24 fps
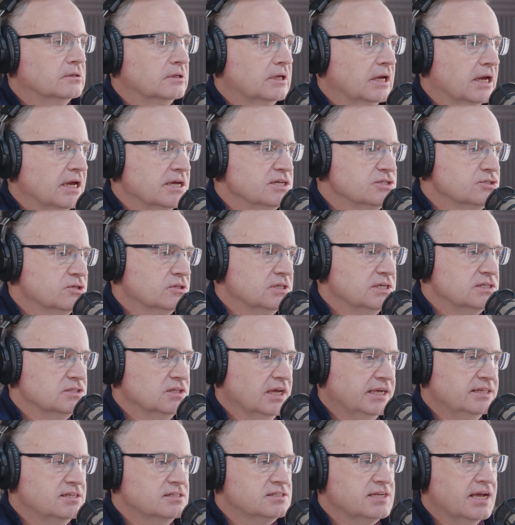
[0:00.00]
Okay, so
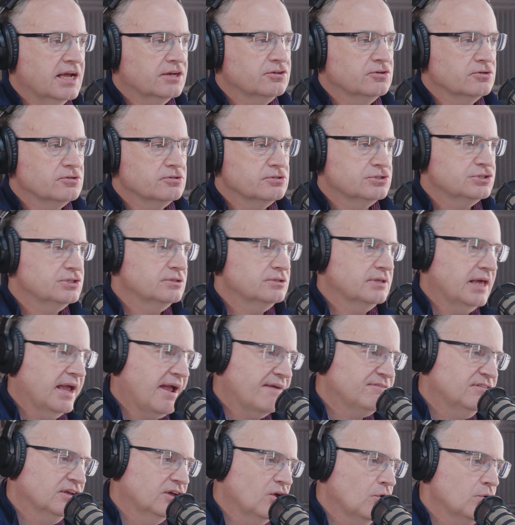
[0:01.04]
these leak detectors, they
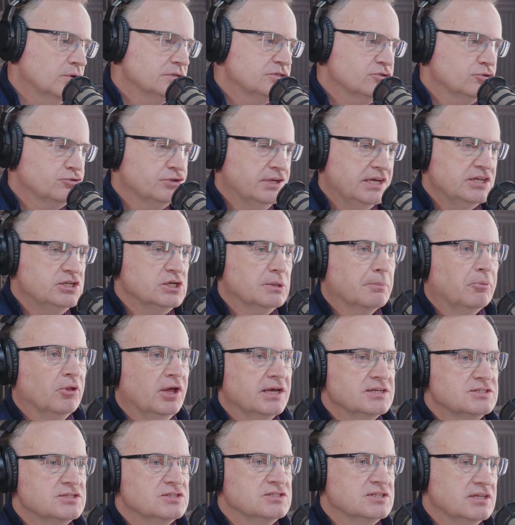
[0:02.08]
have to go in strategic
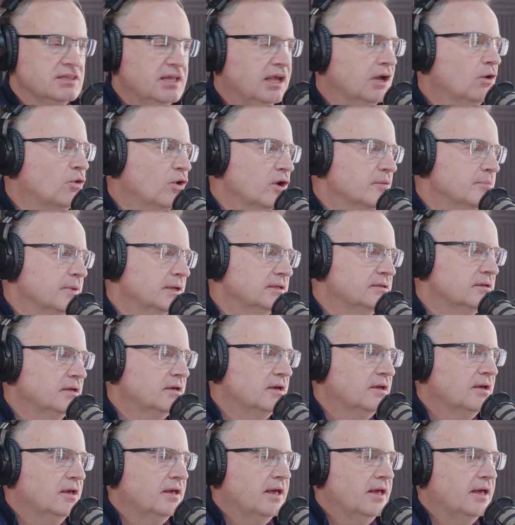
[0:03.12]
places in the equipment,